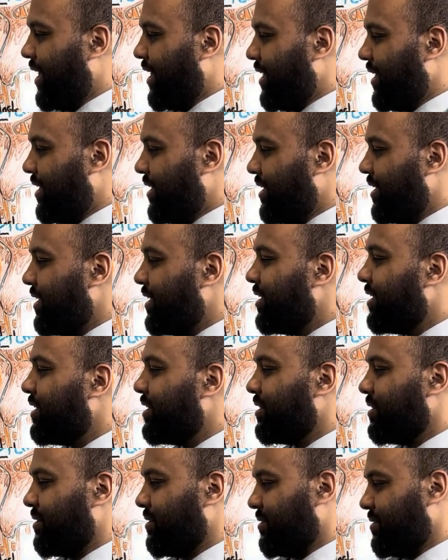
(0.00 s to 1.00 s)

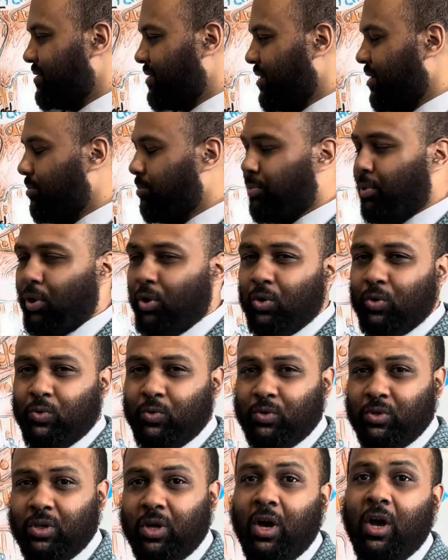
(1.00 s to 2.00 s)
healed
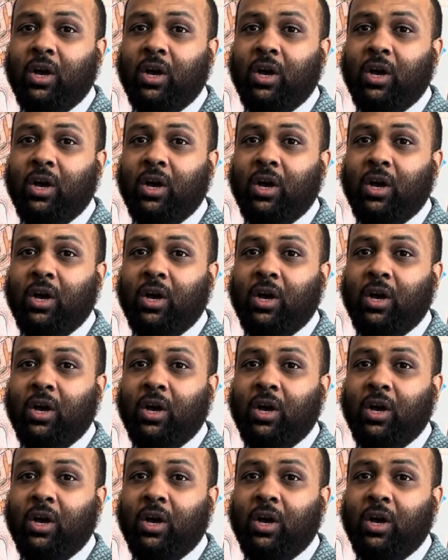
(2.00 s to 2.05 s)
bone?